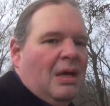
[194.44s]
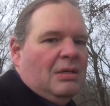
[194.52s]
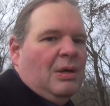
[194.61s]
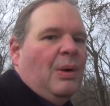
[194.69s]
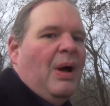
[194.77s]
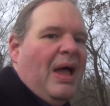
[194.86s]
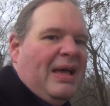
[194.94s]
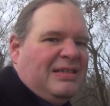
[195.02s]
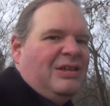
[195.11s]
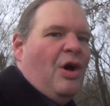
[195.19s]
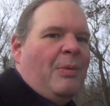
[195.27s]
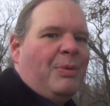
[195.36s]
So, as
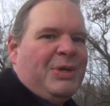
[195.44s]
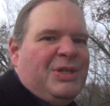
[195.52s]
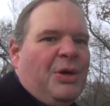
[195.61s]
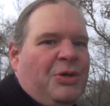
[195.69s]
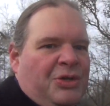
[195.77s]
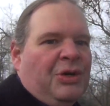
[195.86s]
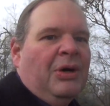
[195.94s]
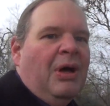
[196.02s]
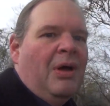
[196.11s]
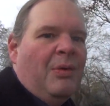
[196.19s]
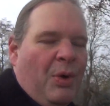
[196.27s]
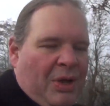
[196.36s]
a normal researcher
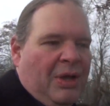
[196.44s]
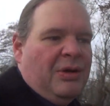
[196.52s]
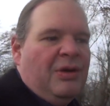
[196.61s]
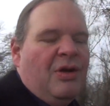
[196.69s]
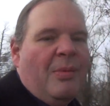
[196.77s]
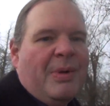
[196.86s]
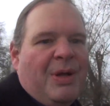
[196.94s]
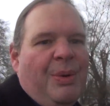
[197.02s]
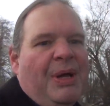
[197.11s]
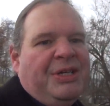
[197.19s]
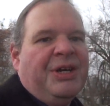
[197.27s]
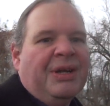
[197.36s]
working on a normal
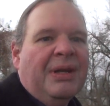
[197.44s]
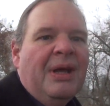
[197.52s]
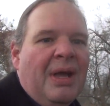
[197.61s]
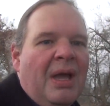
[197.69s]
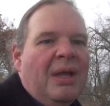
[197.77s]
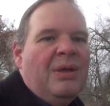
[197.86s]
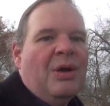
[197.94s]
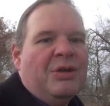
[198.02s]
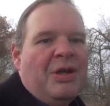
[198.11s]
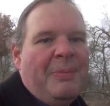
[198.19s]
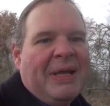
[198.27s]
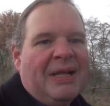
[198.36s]
question, you are
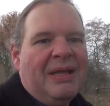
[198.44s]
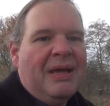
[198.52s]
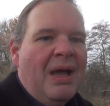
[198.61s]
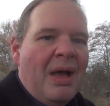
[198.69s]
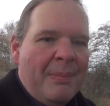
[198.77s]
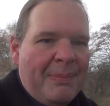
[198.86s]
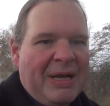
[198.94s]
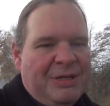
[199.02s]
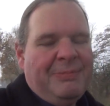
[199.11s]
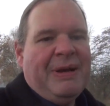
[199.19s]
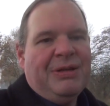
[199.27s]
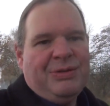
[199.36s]
typically
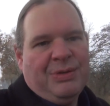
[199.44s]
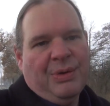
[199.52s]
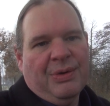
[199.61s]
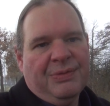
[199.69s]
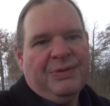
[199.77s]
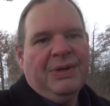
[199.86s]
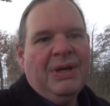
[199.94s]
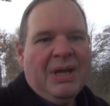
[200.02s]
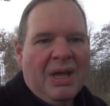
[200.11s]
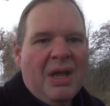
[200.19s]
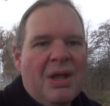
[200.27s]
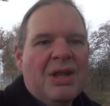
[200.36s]
much better served
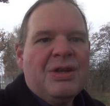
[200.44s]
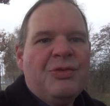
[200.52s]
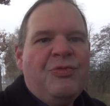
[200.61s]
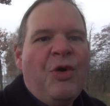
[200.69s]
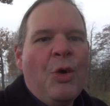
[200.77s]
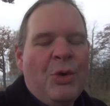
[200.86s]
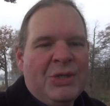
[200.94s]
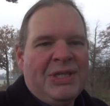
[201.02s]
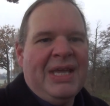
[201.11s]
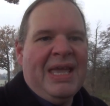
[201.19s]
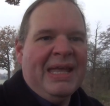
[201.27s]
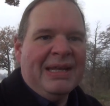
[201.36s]

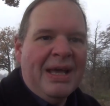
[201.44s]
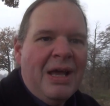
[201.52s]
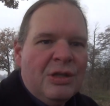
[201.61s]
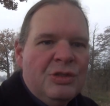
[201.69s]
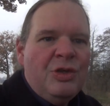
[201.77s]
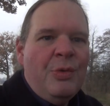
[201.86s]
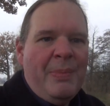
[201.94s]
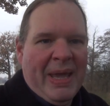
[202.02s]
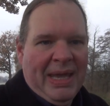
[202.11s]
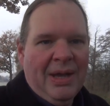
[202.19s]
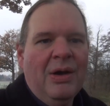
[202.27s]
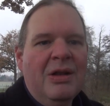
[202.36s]
focusing in,
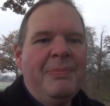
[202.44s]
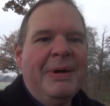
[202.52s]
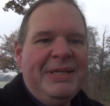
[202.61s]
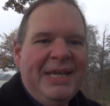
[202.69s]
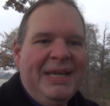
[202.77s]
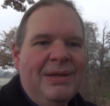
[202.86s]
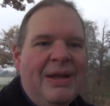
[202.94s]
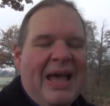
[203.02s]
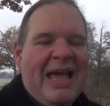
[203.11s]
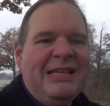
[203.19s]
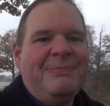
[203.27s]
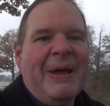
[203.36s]
zooming on a particular
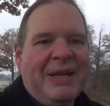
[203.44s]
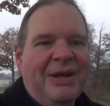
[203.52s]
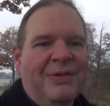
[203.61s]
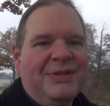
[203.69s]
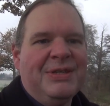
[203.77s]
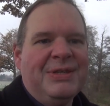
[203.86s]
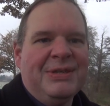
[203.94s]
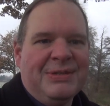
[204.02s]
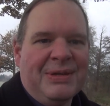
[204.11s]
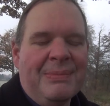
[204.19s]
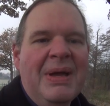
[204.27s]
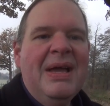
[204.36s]
aspect of the
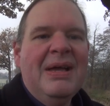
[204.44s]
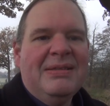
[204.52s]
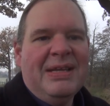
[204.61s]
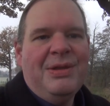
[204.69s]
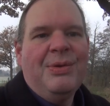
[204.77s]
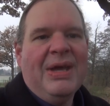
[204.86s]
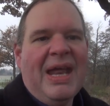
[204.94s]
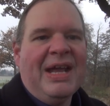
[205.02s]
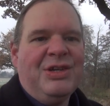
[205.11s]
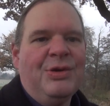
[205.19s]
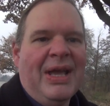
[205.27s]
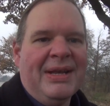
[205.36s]
system that you can
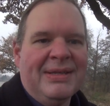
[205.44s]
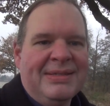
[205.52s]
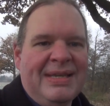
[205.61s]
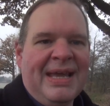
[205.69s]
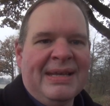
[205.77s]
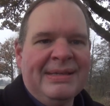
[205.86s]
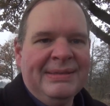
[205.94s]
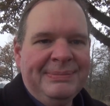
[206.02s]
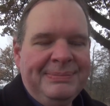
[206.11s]
actually understand.